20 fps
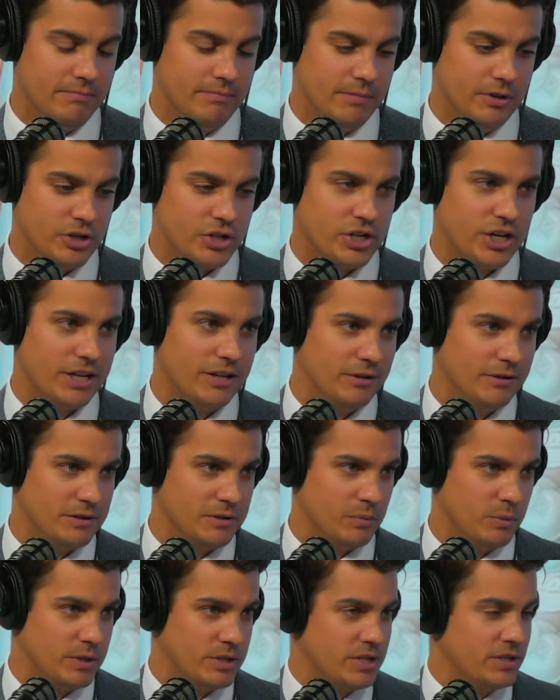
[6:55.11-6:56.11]
the shingles in
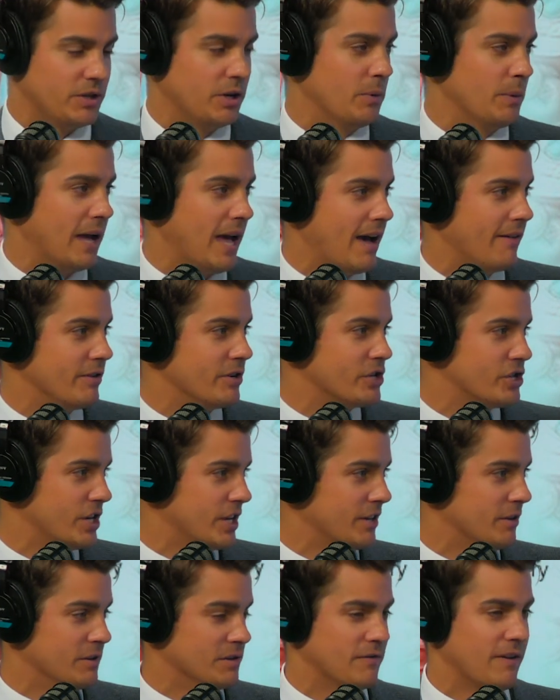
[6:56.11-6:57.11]
which you know we have a
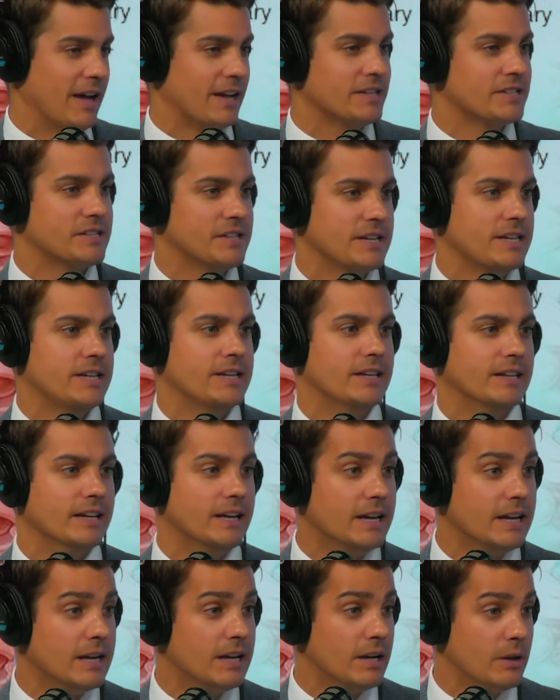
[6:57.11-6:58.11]
shingles vaccine
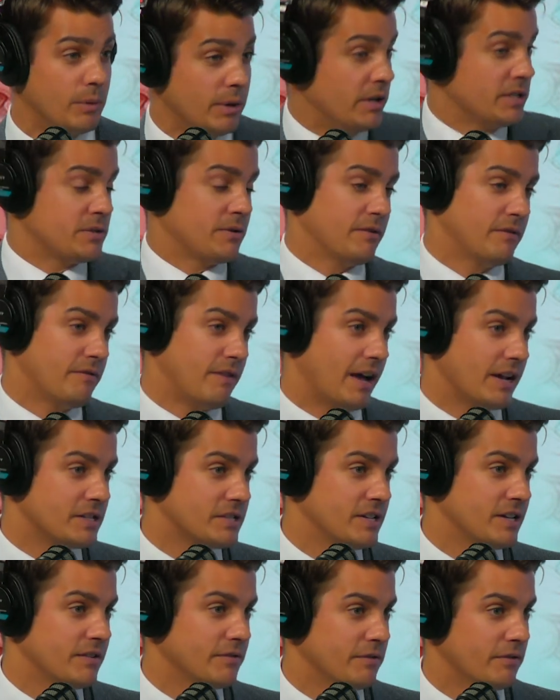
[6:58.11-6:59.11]
right we also have a
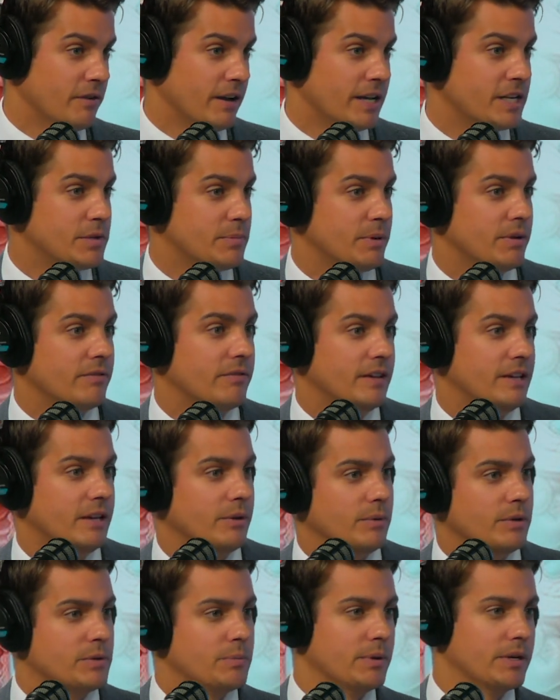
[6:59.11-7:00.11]
vaccine for hpv
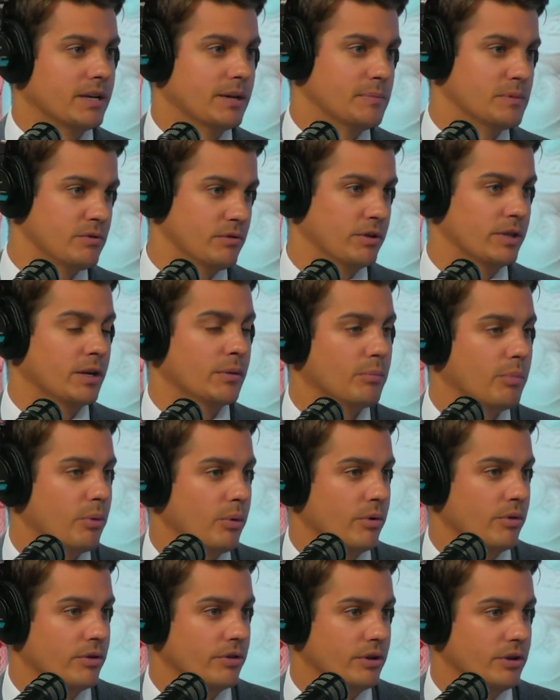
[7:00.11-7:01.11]
which becomes right. really
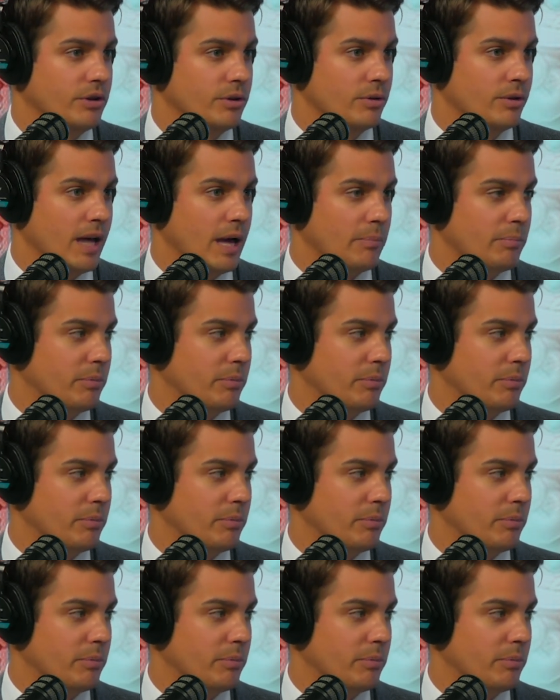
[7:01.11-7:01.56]
important to do that